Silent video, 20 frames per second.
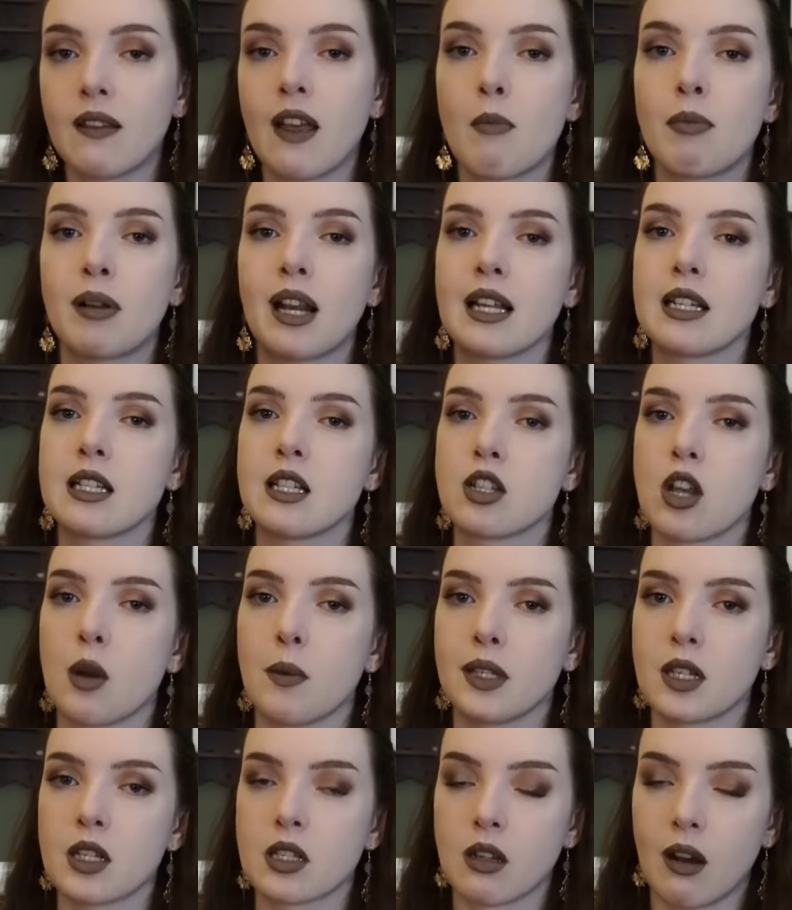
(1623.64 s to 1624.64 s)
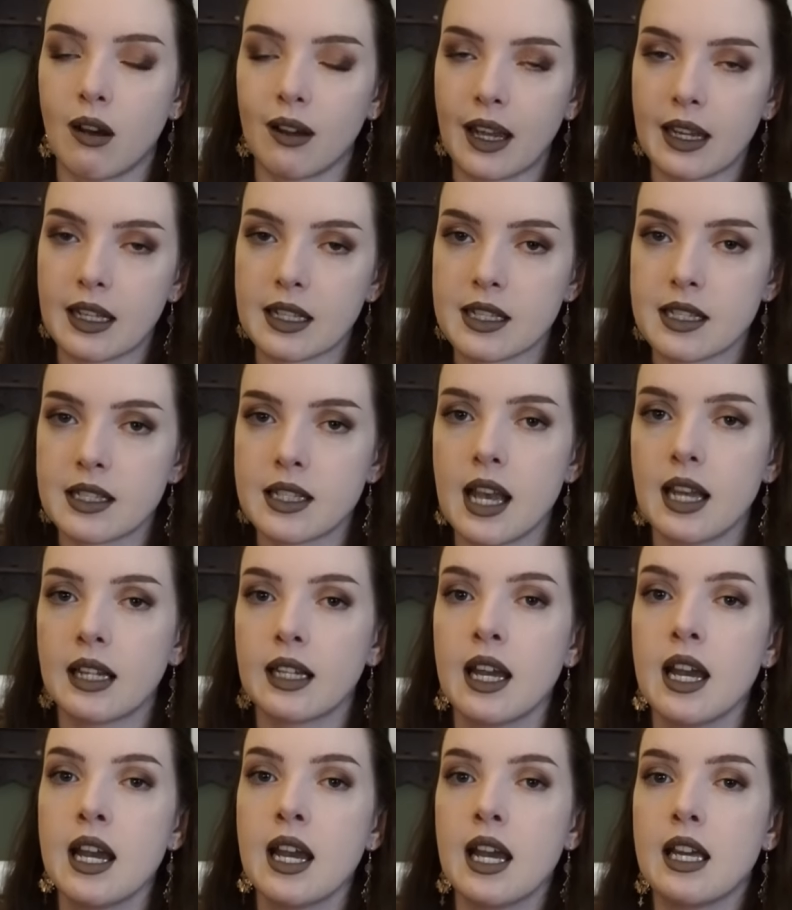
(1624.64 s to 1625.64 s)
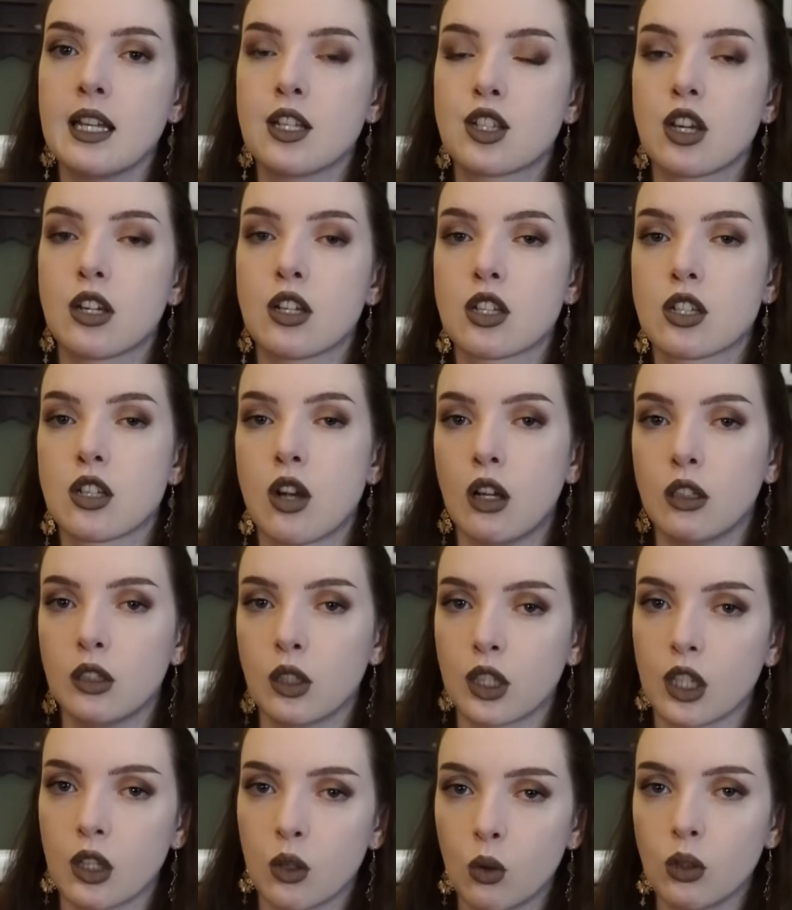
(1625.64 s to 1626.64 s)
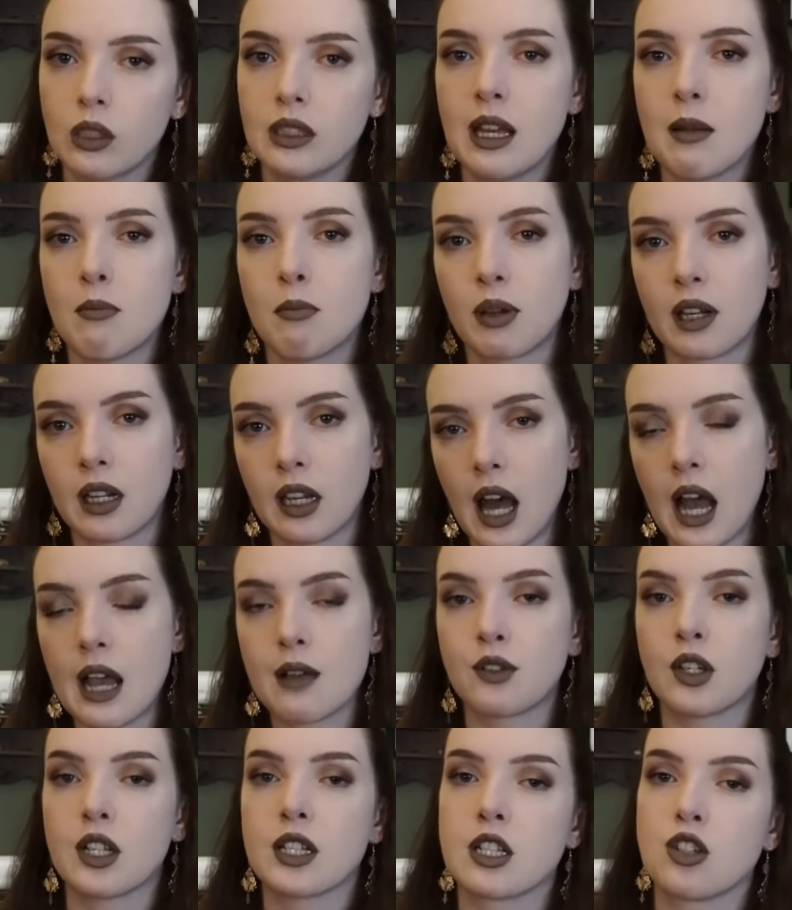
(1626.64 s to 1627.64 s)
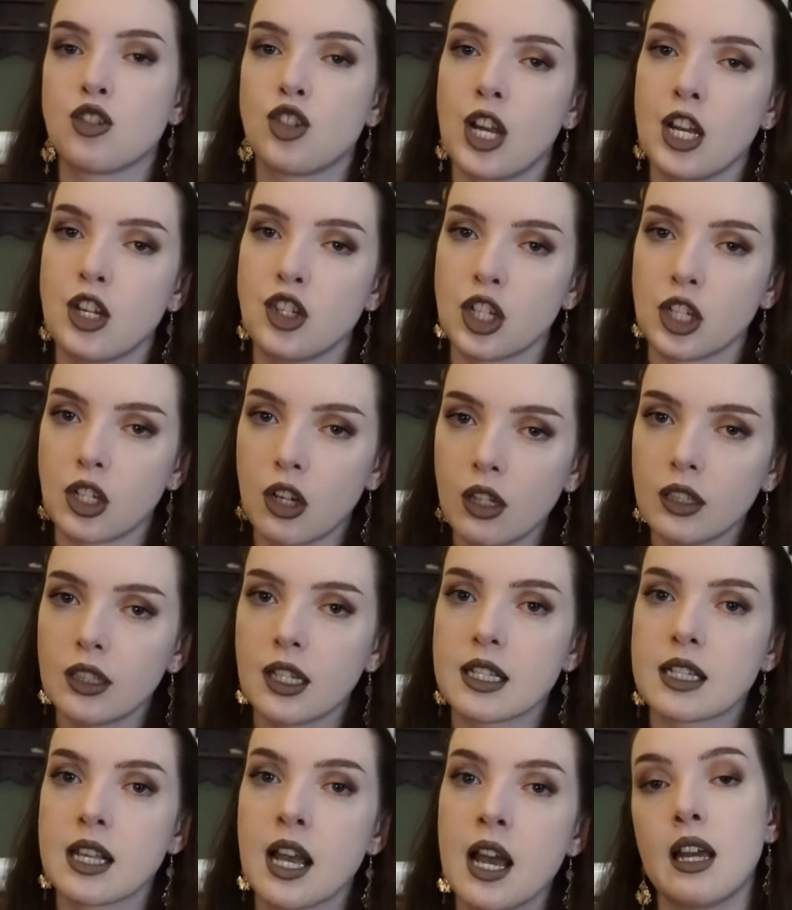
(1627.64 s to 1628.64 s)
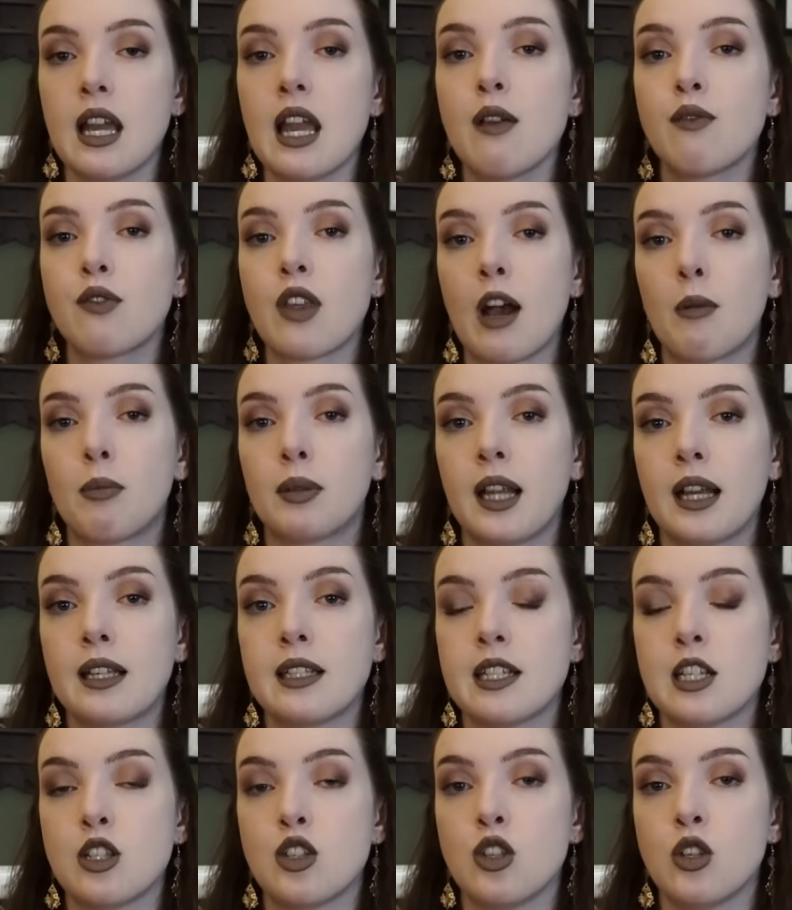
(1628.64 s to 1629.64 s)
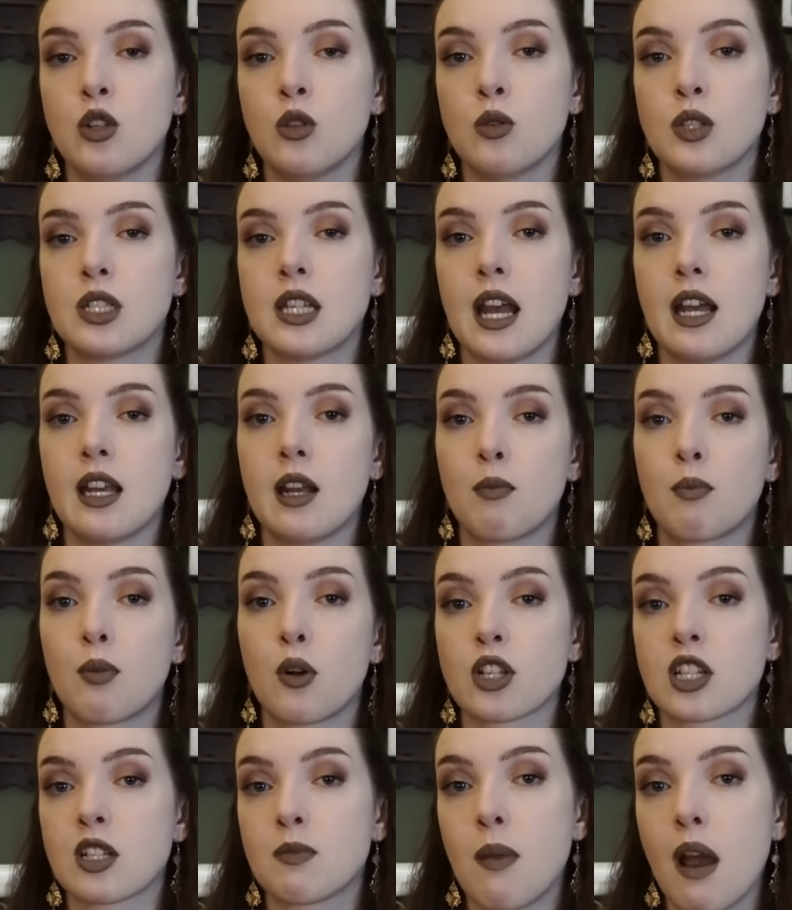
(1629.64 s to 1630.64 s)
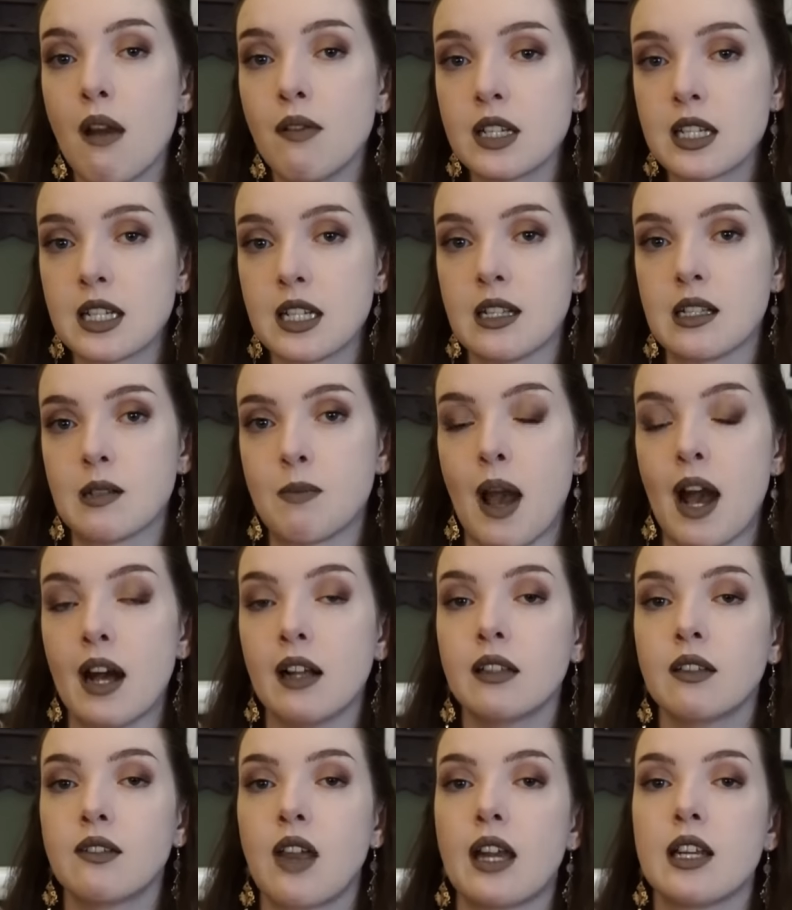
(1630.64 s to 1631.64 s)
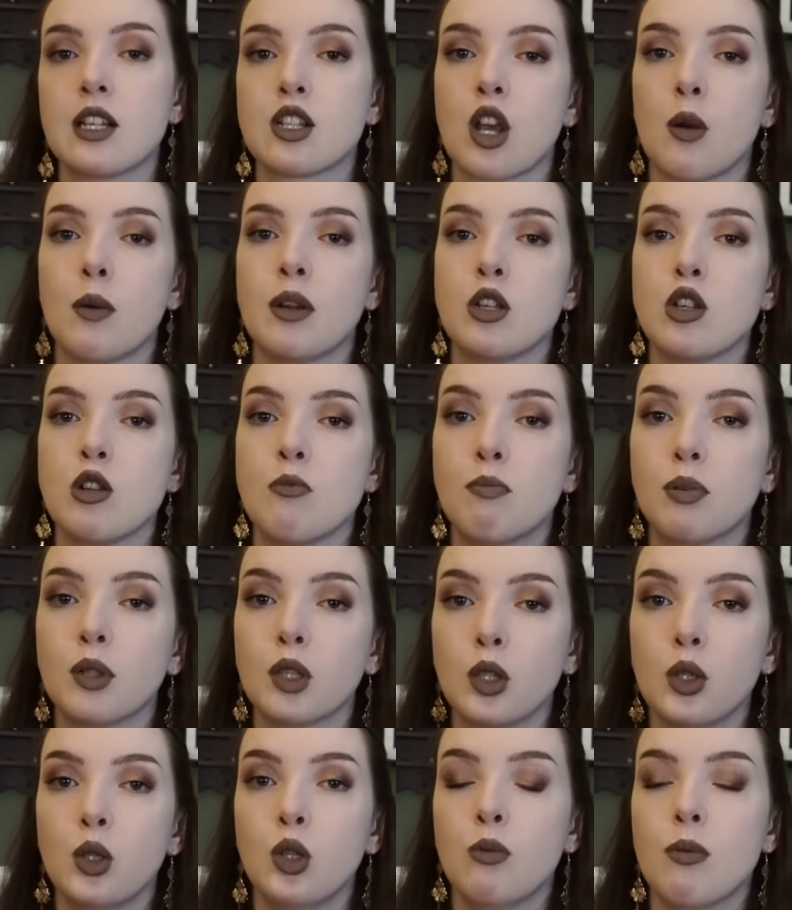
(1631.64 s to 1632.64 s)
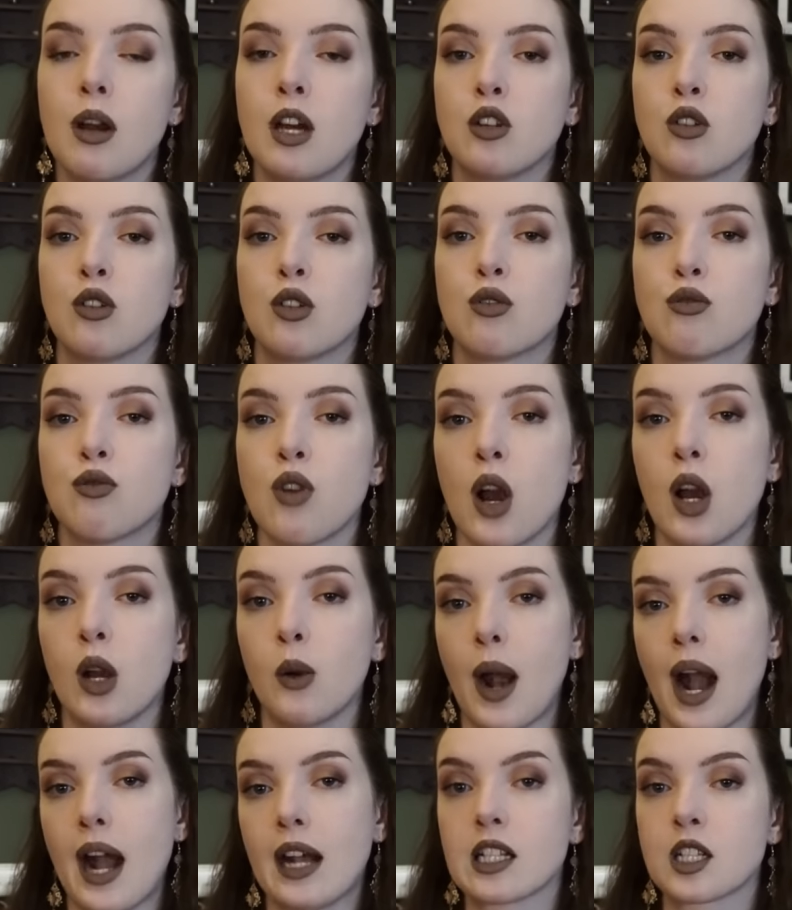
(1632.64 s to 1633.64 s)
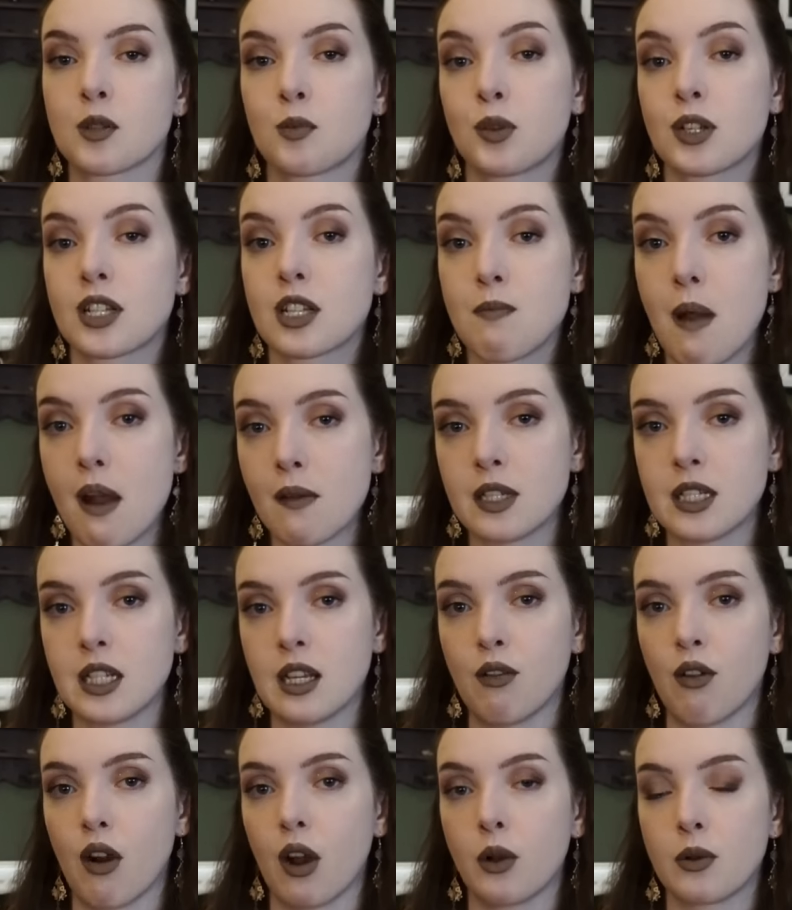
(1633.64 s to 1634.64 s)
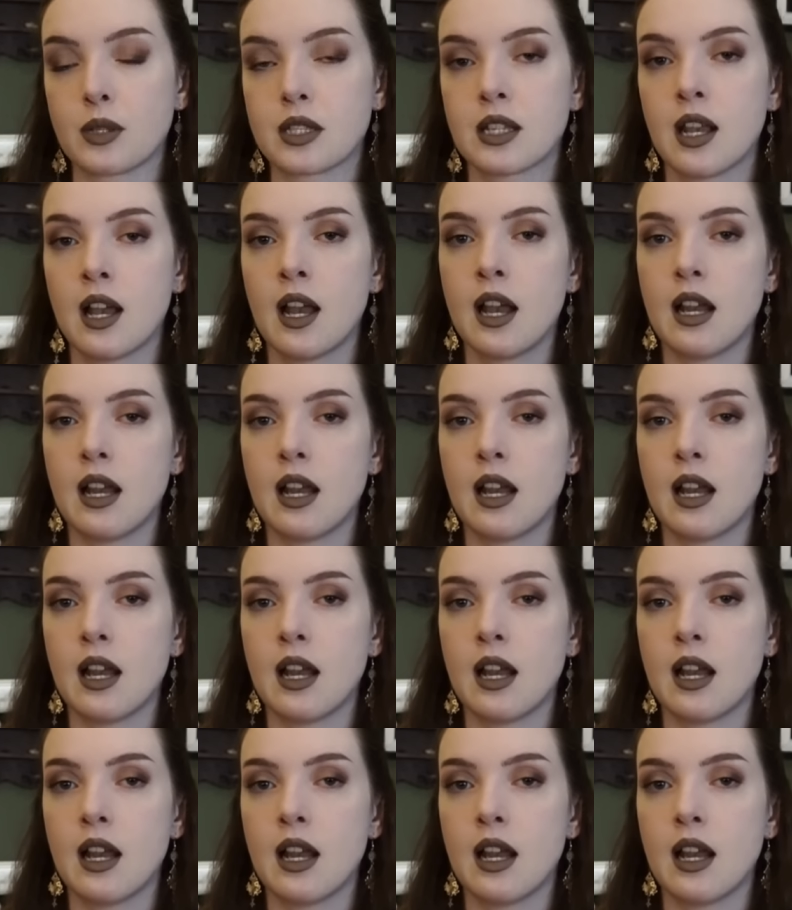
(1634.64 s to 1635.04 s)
that plant is going to start getting sick, it is going to start looking all limp and lifeless and changing colours. If that plant is used in a prosperity spell, that is going to bloom and grow as prosperity grows.